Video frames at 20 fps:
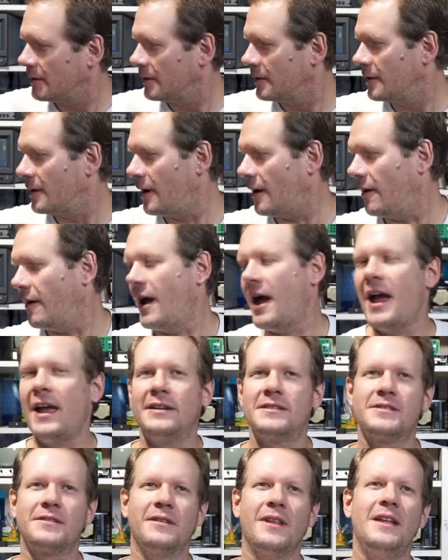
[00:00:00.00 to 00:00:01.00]
All
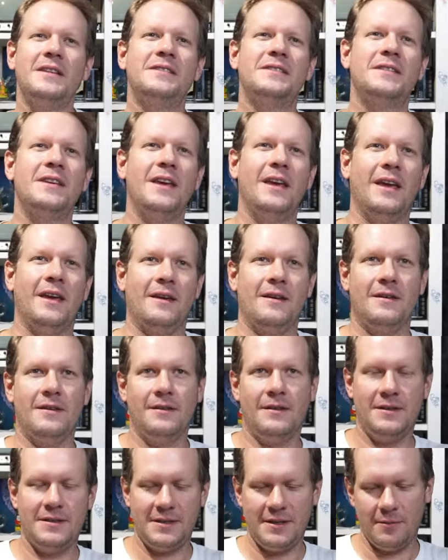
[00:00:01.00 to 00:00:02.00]
right, so let's see.
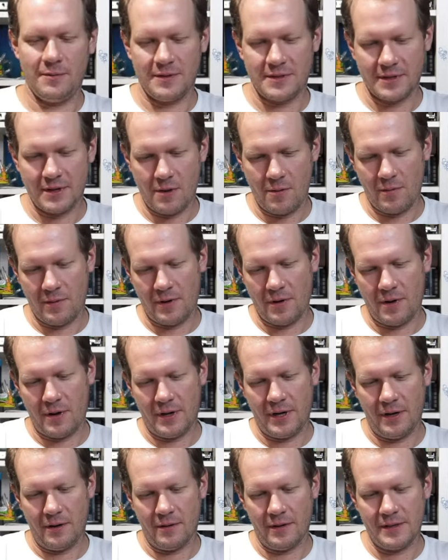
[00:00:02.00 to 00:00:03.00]
Let's see what's going on
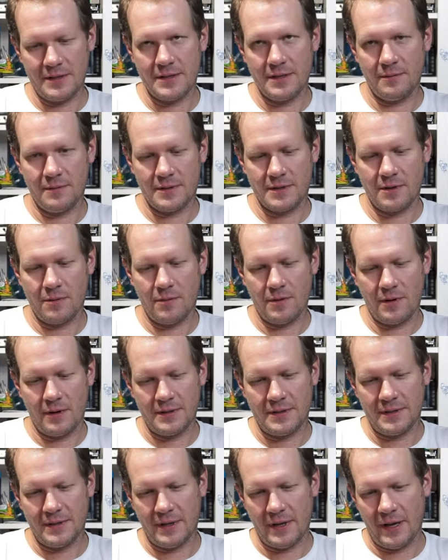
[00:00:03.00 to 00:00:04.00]
here. Let's see what's going on
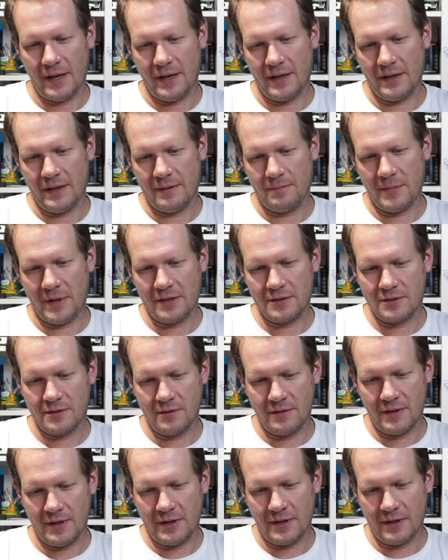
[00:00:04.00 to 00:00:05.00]
today. Make
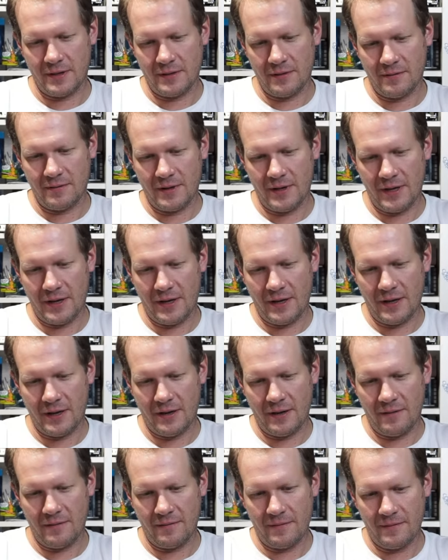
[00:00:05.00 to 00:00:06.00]
sure that I don't
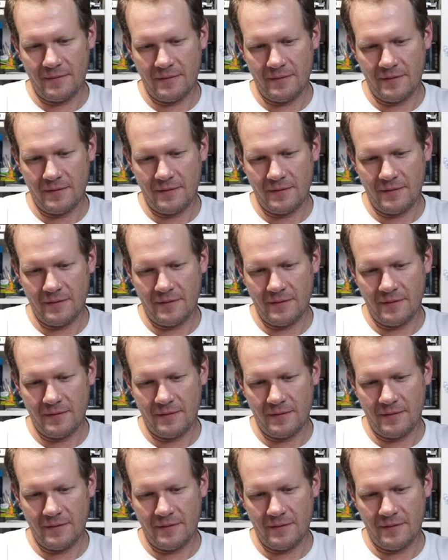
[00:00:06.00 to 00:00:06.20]
have.